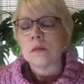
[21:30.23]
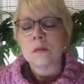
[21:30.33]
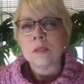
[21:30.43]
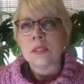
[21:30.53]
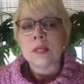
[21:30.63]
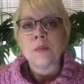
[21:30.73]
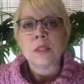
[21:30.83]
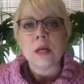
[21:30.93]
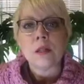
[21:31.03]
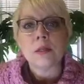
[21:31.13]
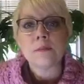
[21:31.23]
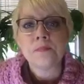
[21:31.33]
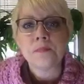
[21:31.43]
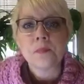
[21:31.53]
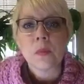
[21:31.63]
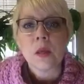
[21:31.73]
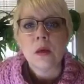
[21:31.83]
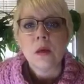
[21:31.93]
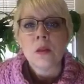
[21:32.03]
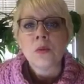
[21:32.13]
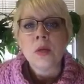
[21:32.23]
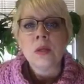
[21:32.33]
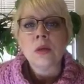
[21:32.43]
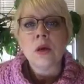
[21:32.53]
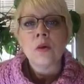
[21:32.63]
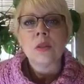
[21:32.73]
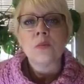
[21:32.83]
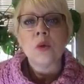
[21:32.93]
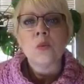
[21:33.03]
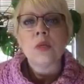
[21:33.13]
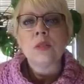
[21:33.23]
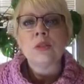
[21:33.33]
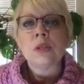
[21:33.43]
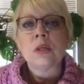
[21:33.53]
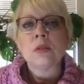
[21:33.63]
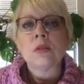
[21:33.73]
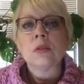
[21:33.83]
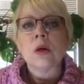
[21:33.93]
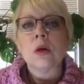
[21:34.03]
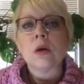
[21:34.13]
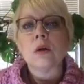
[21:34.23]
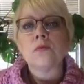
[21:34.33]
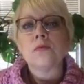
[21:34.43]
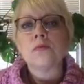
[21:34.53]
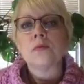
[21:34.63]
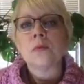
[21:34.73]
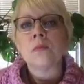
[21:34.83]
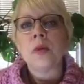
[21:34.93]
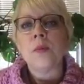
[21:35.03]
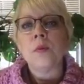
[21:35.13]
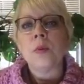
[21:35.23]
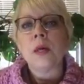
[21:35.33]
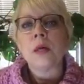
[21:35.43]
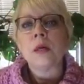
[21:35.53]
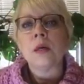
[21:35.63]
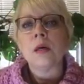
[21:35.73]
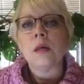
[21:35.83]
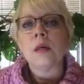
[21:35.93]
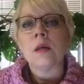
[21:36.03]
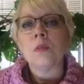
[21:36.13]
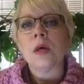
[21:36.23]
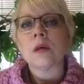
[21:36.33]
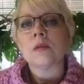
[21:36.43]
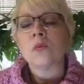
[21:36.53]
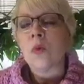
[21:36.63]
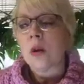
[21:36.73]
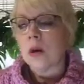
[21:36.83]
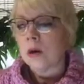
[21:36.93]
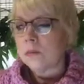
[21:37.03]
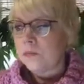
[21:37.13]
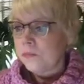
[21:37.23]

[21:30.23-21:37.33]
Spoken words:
what did I say, Mandala. 3 on the go at the moment: shell scarf, baby blanket, and a black sweater.